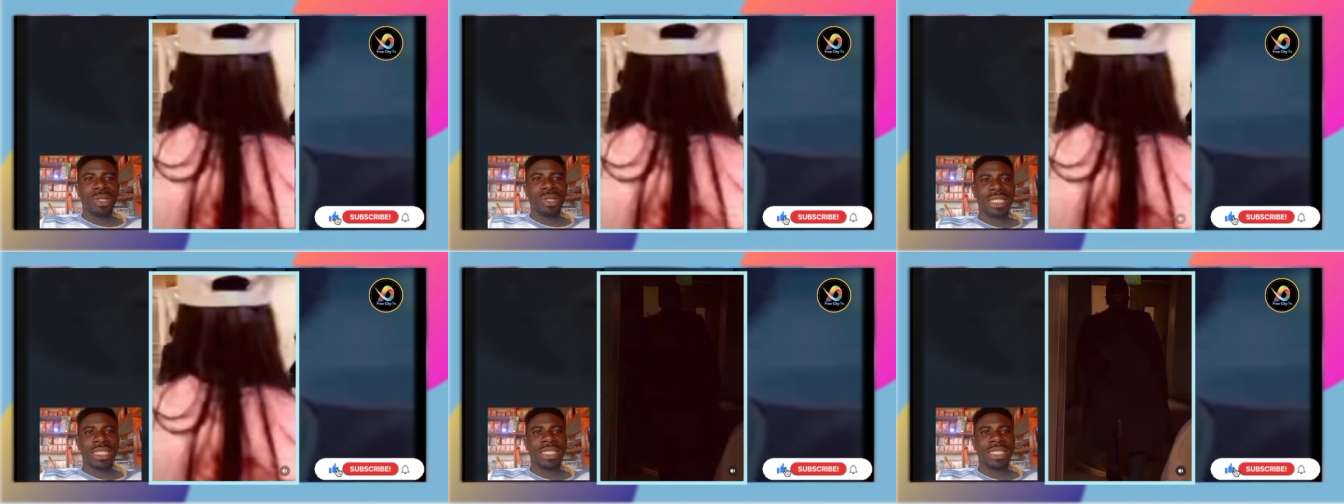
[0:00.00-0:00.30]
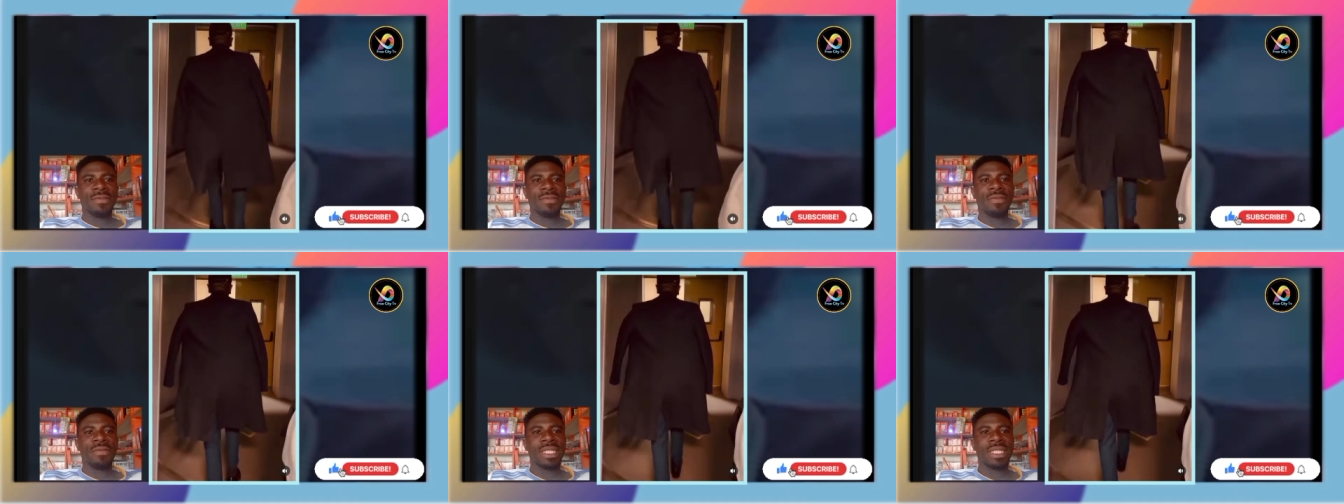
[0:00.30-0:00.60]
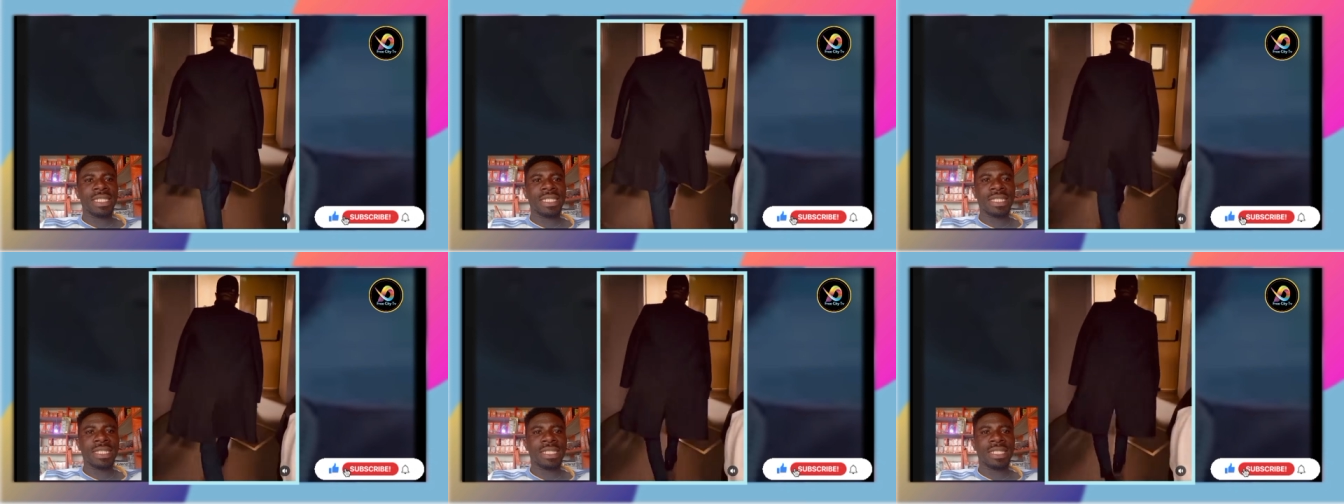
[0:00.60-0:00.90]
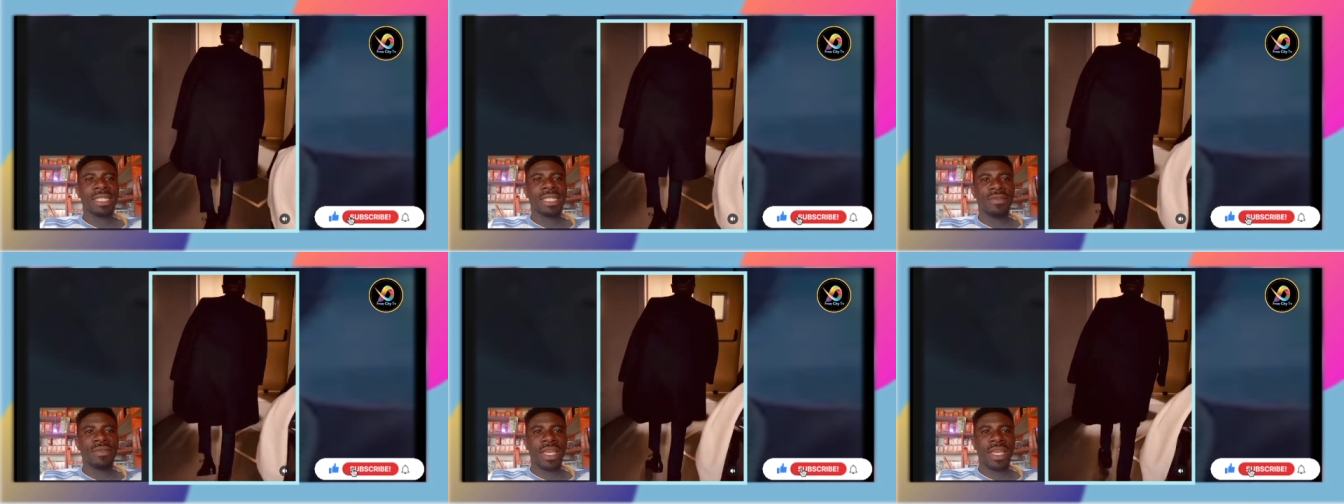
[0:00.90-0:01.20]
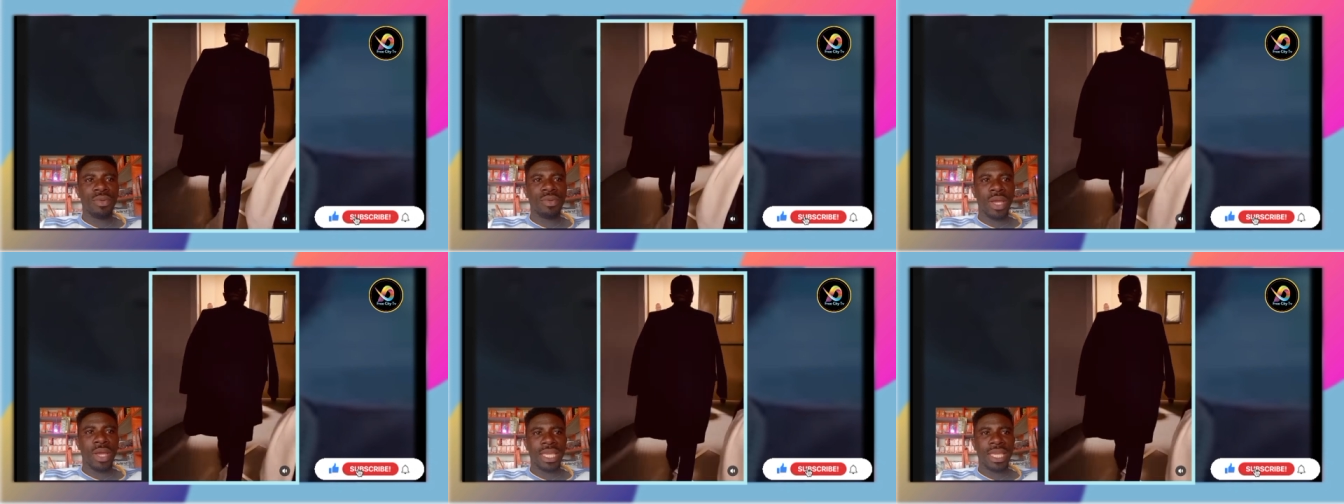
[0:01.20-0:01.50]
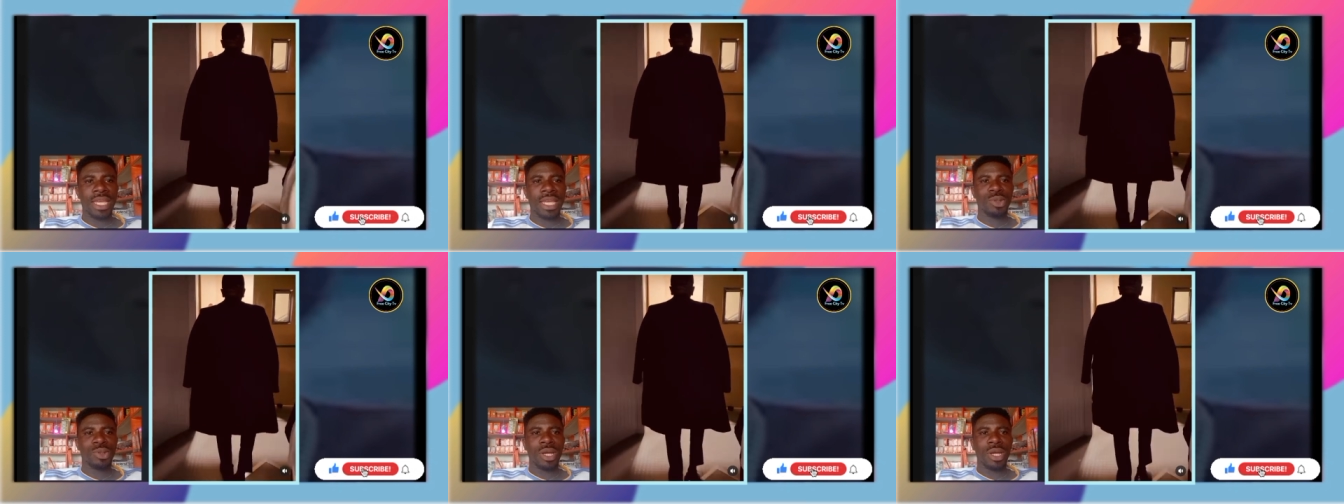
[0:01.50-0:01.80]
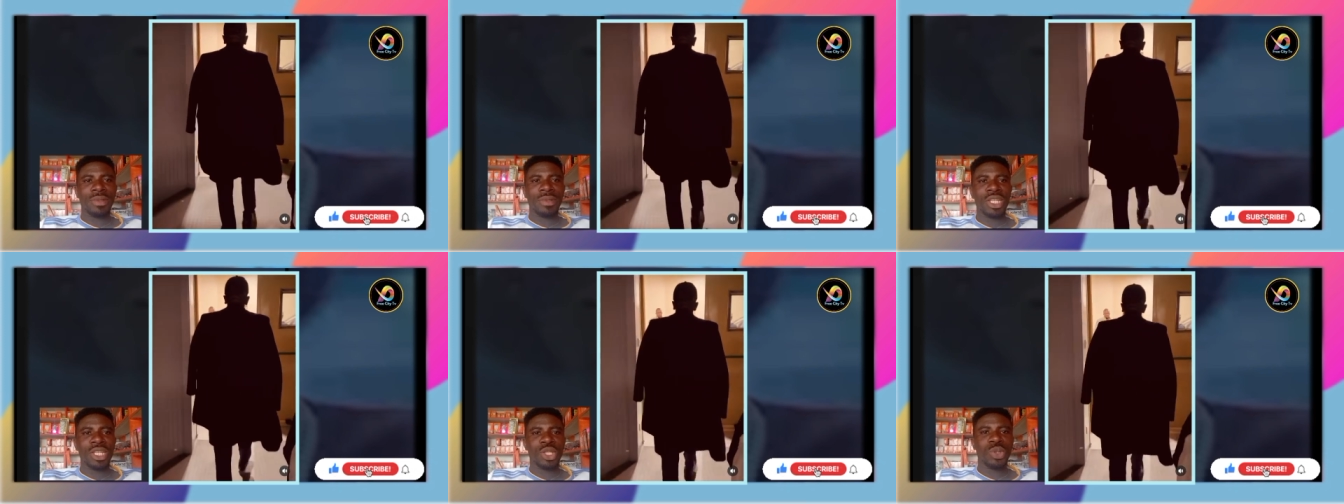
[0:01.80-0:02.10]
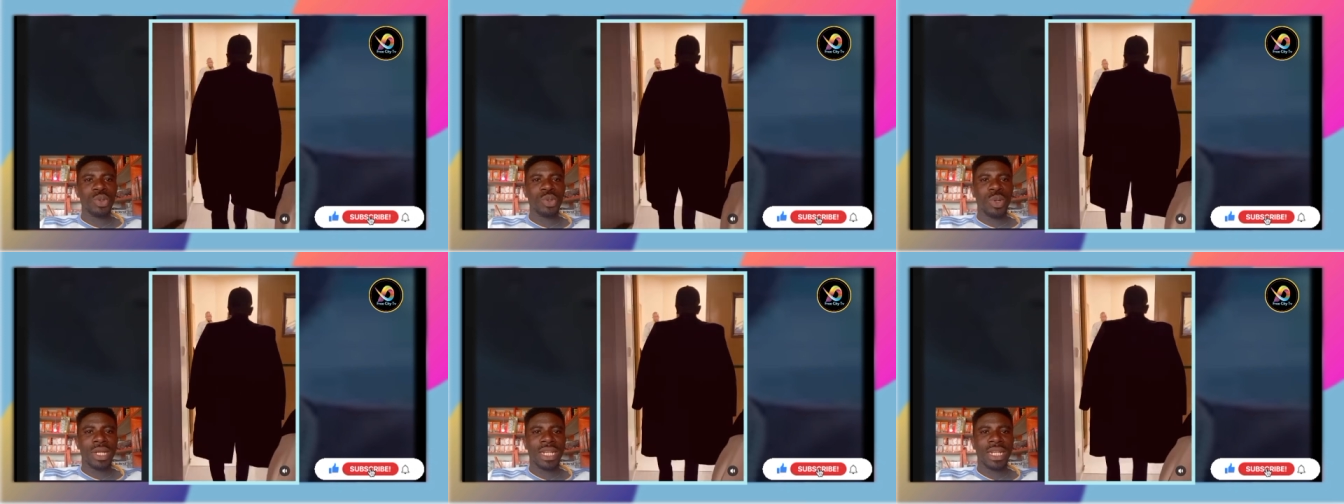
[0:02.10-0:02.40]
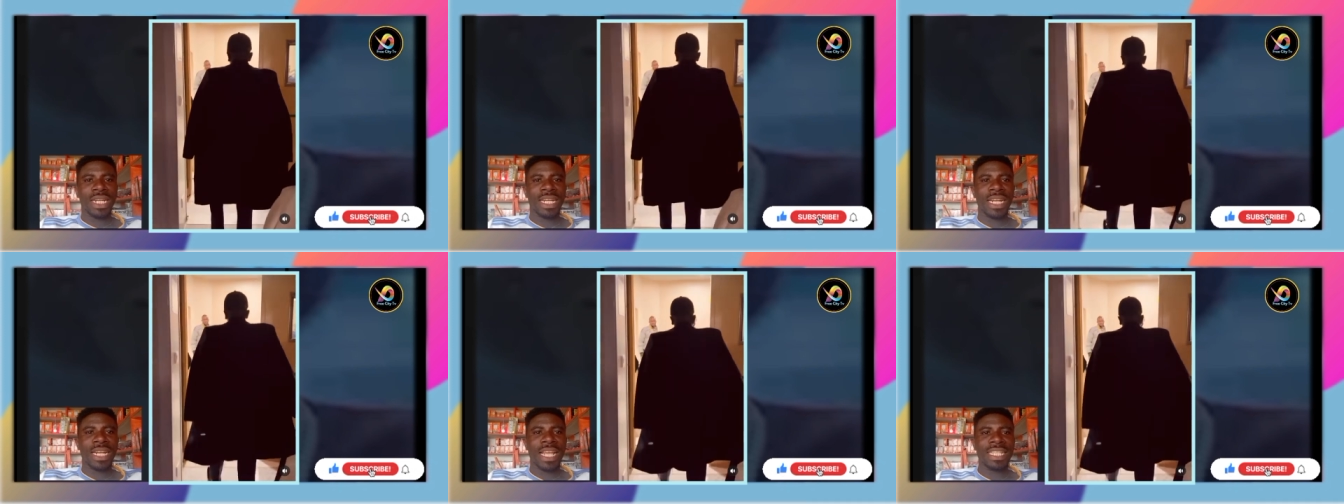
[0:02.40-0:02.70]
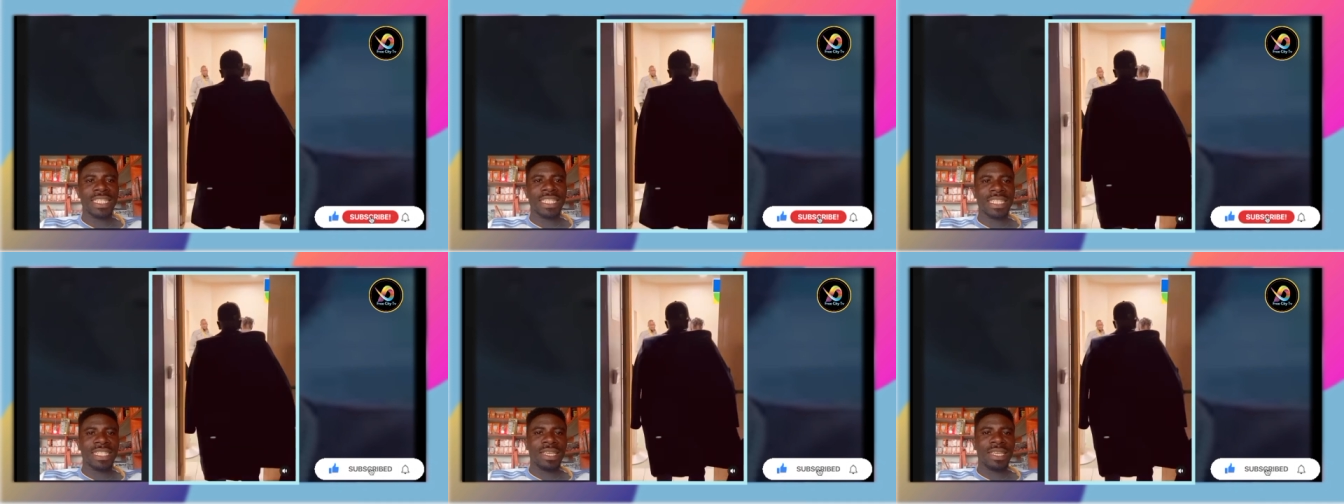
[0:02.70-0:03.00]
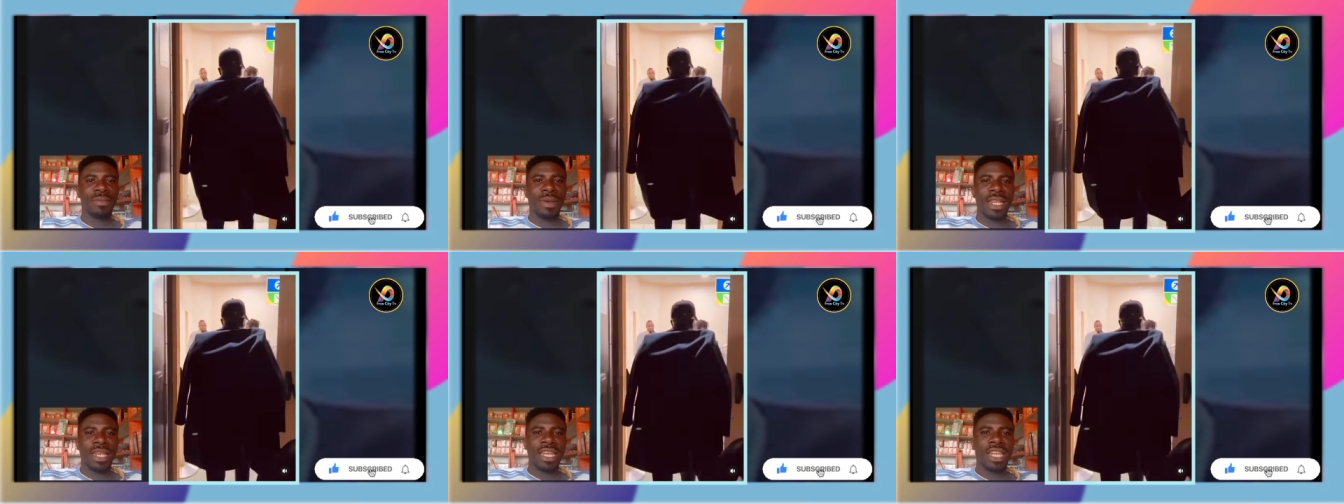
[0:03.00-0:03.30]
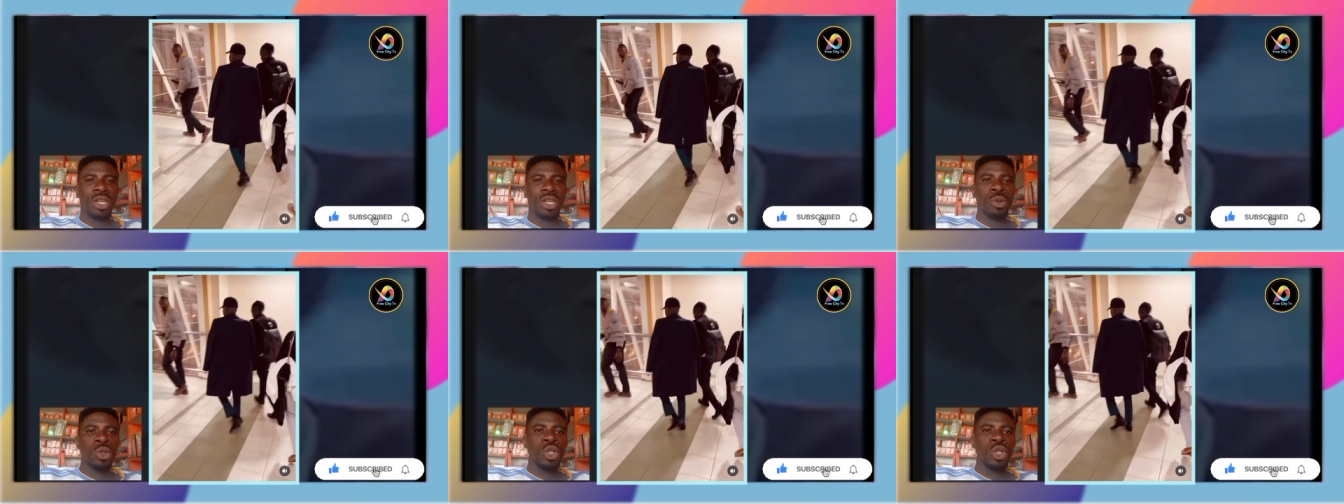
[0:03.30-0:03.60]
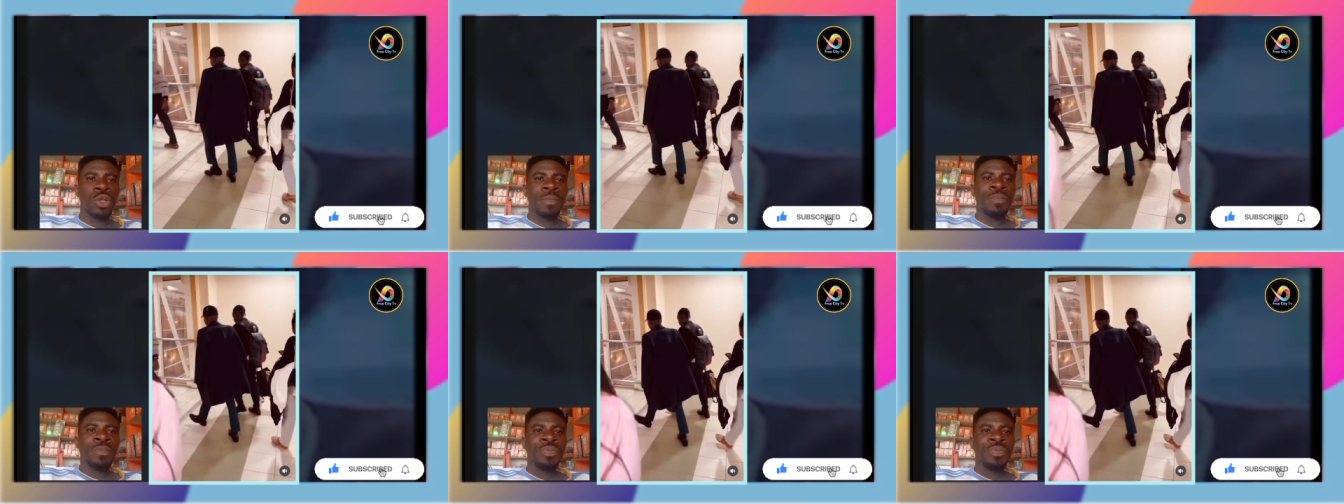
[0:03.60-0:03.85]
This is FCTV and we are here to update you on another entertainment news.